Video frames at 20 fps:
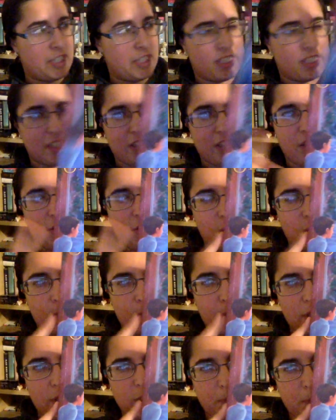is the third
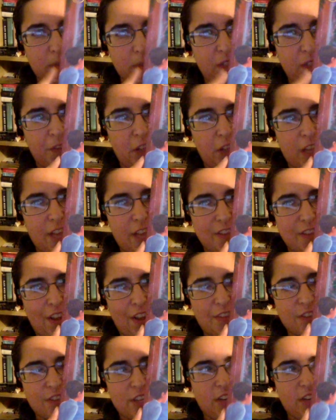book specifically in
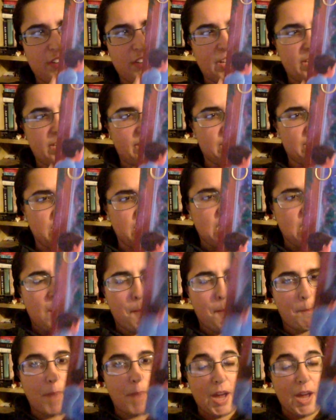that series,
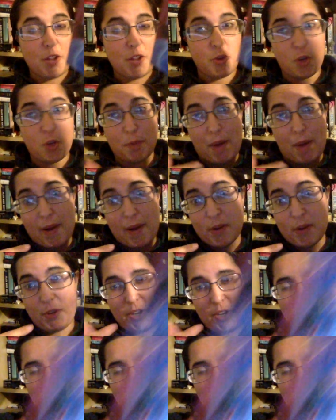but you could probably read it